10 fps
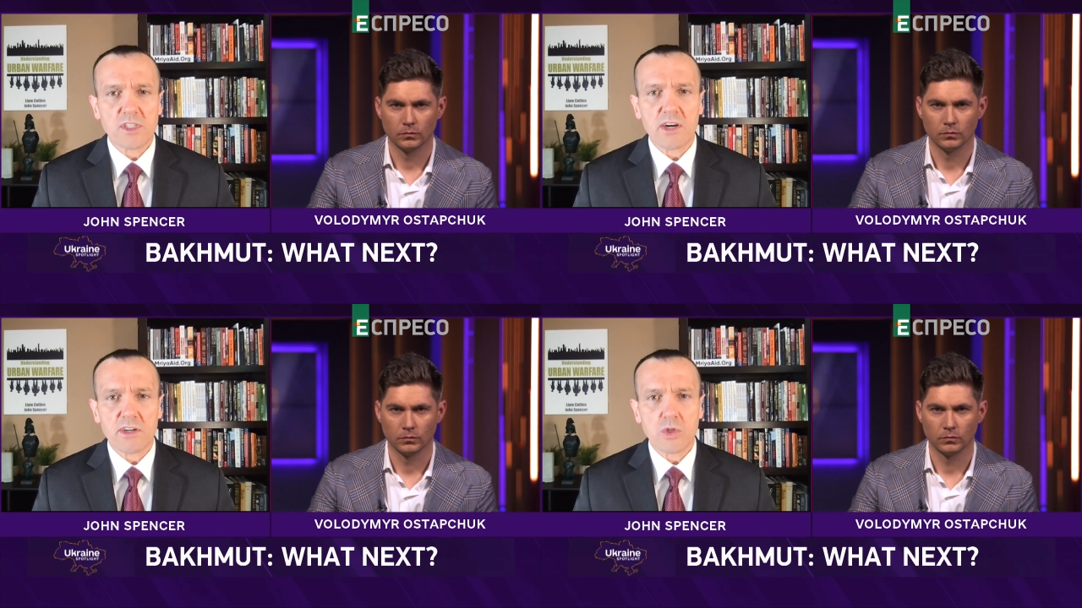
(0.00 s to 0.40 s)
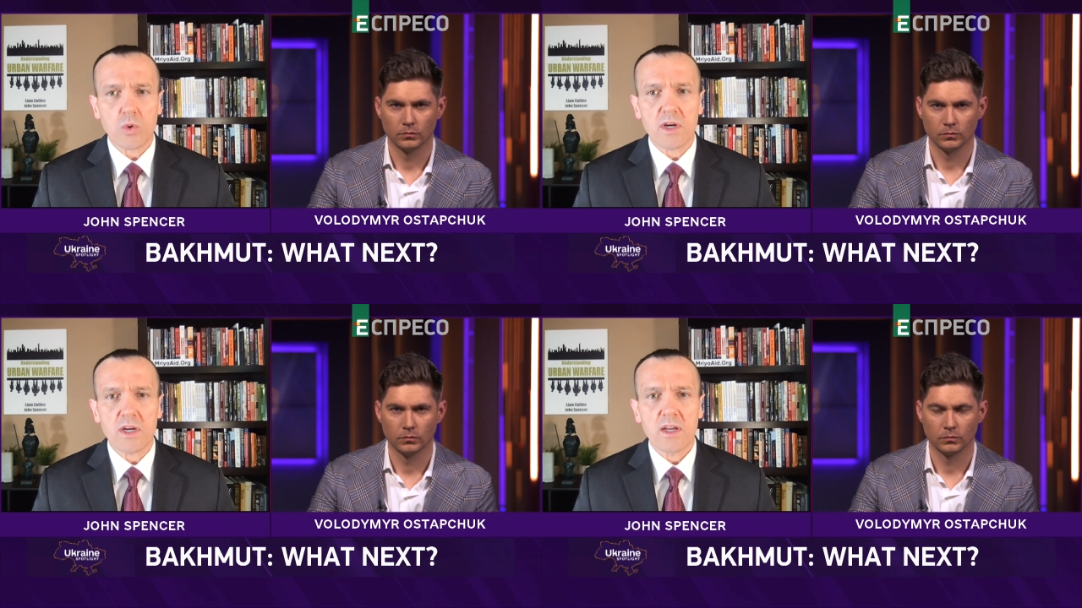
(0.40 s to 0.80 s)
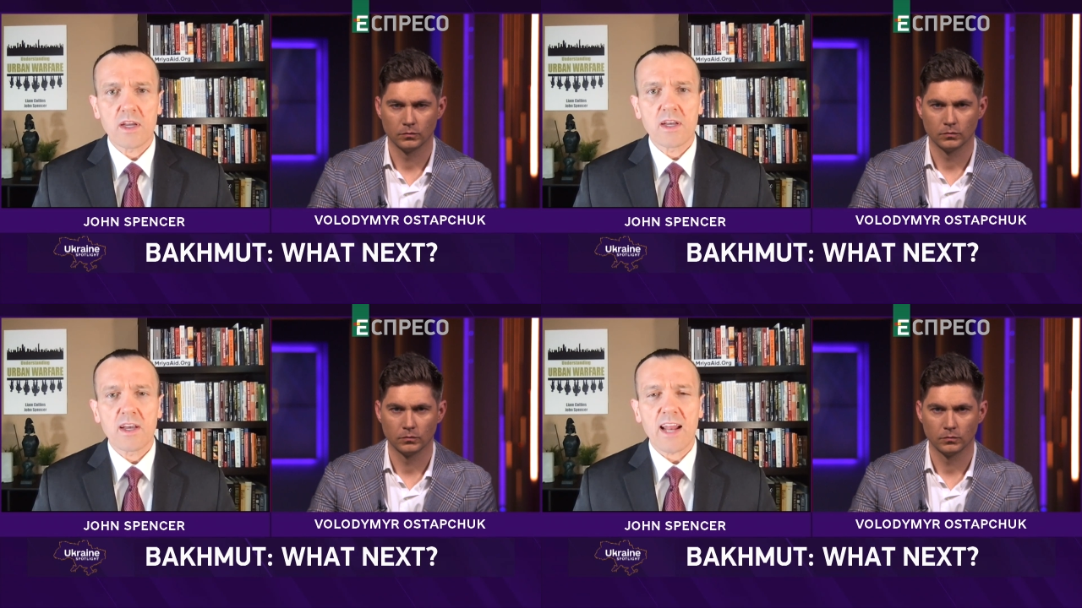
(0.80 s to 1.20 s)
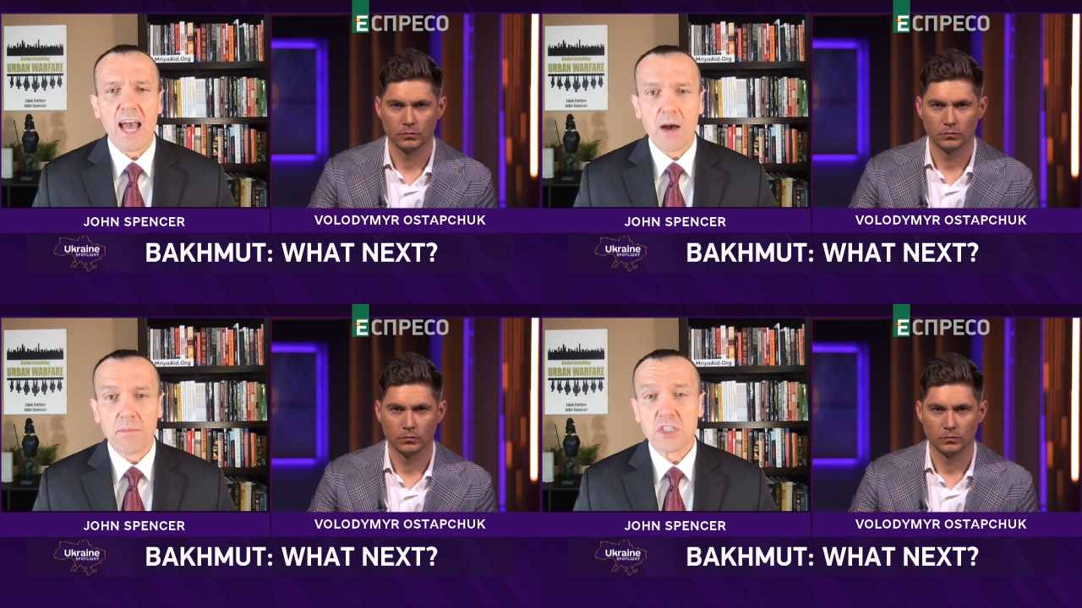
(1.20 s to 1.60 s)
Speaker 1: territory and
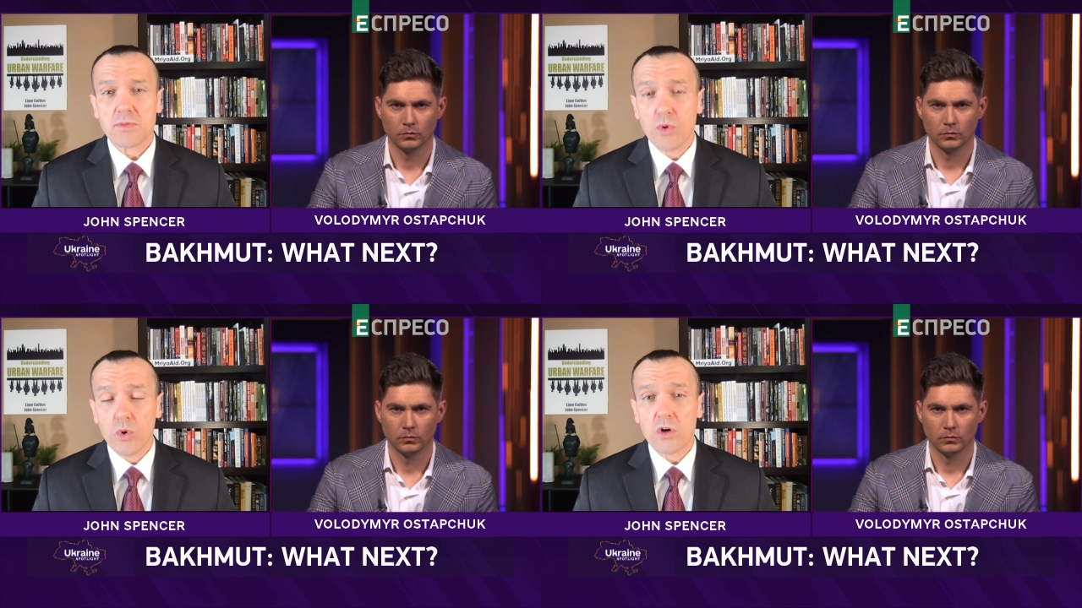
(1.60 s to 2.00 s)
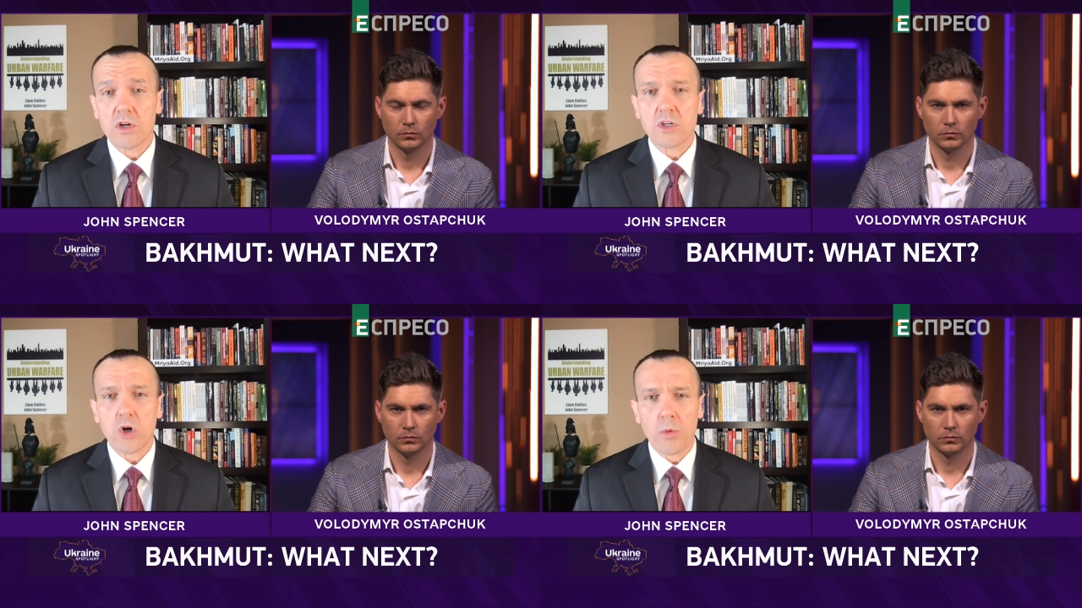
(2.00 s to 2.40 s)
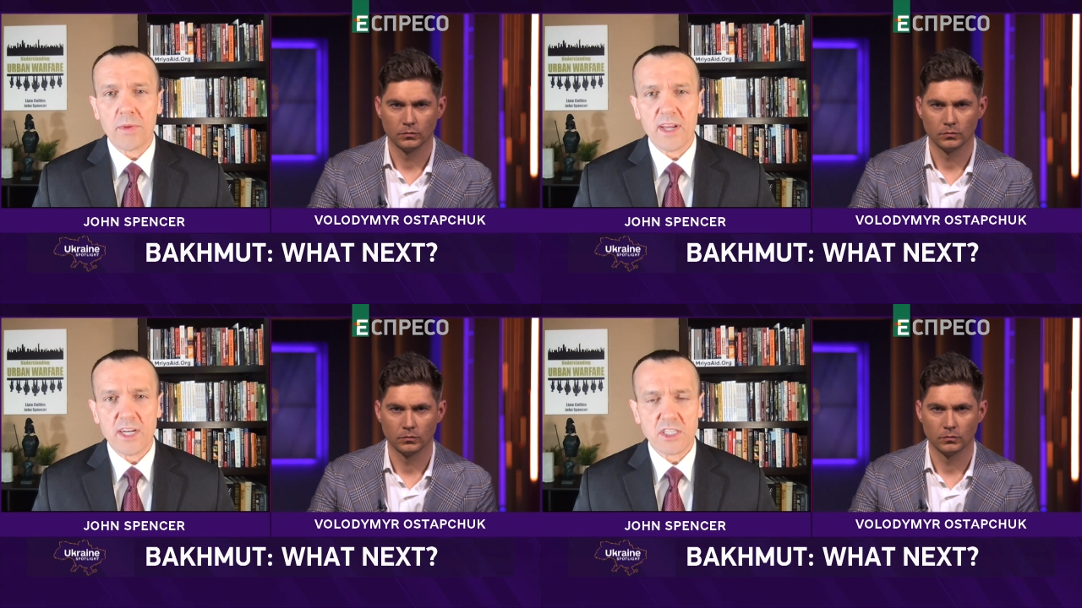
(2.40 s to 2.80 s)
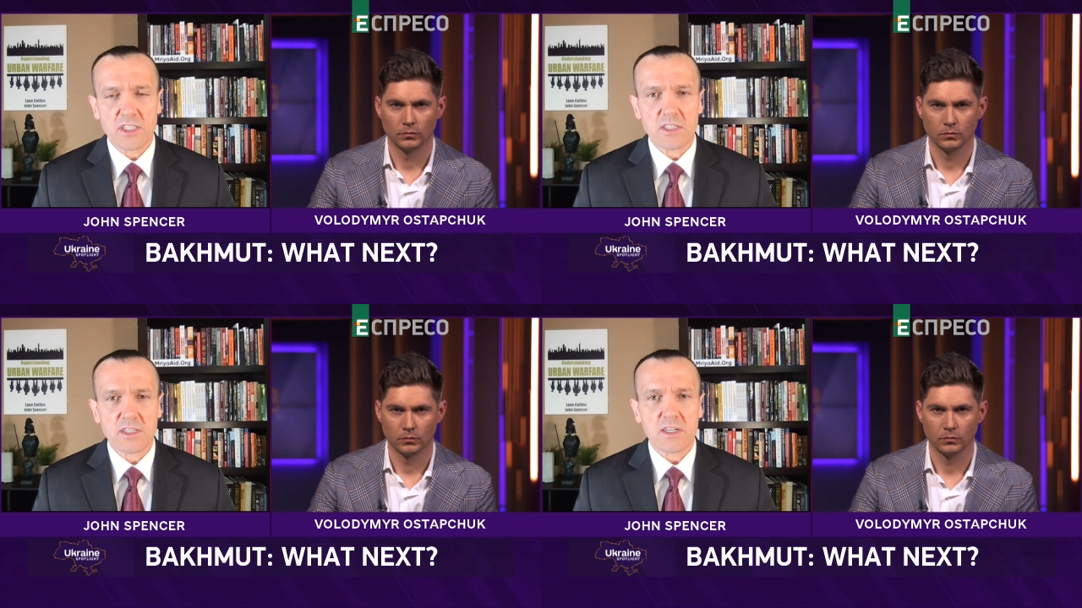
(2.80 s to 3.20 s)
how much more
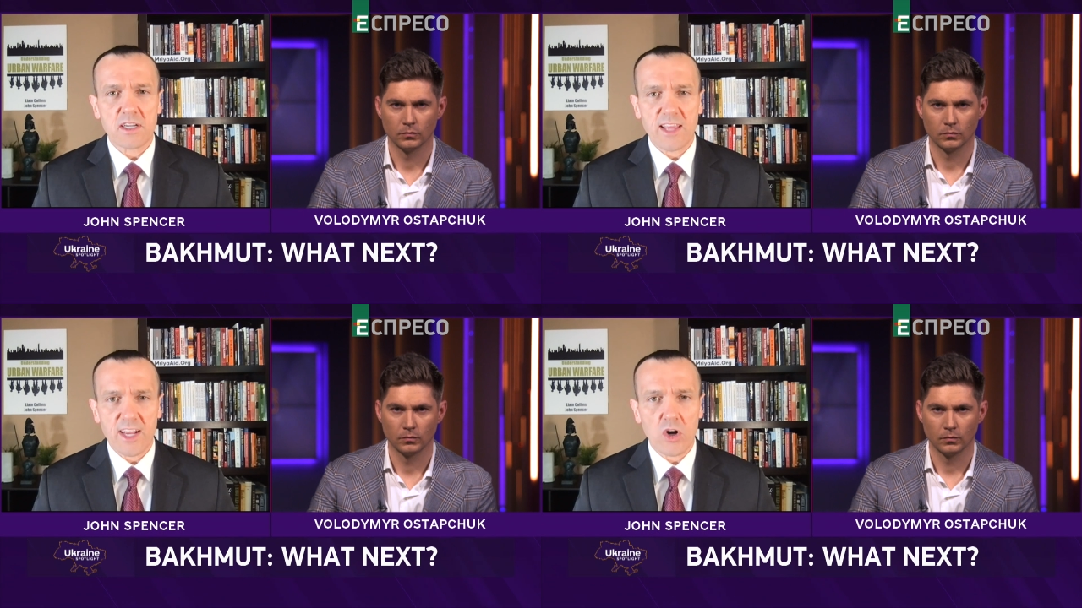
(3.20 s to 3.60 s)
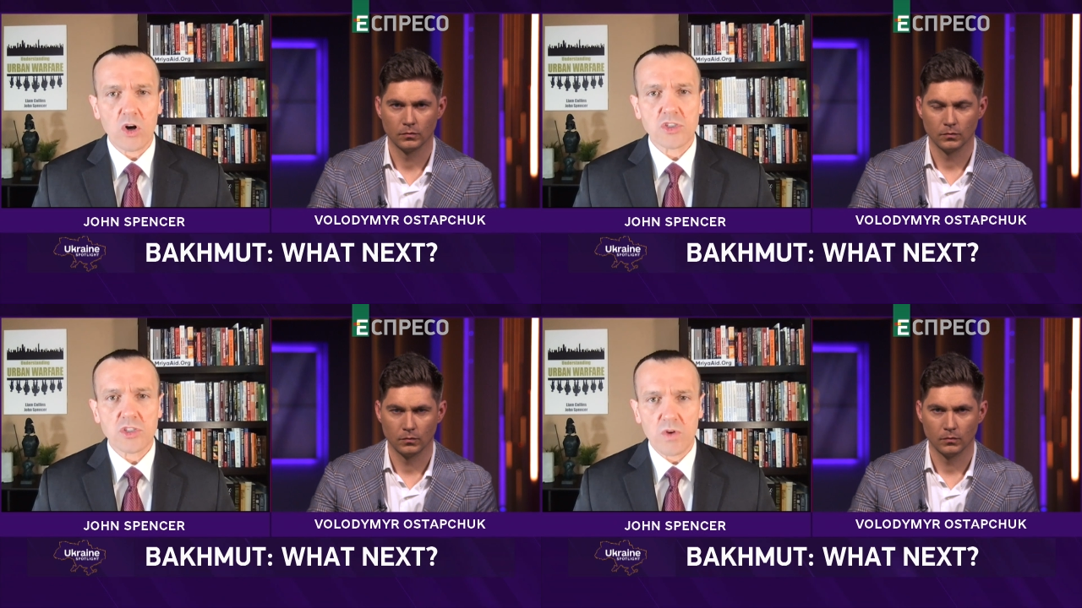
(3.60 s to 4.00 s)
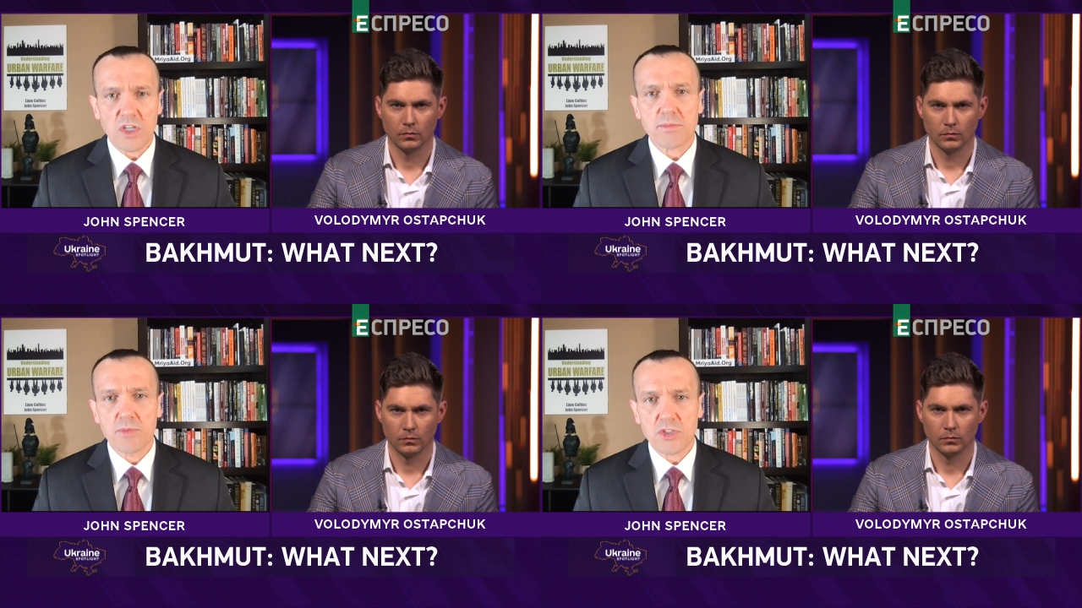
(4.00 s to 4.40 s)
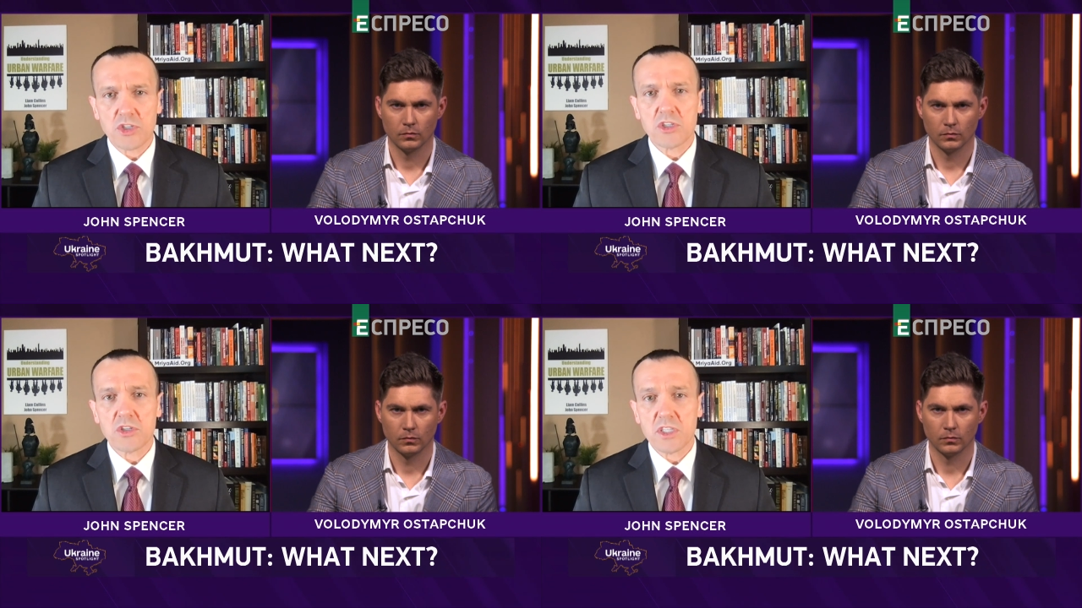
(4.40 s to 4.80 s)
culmination can they cause the Russian military to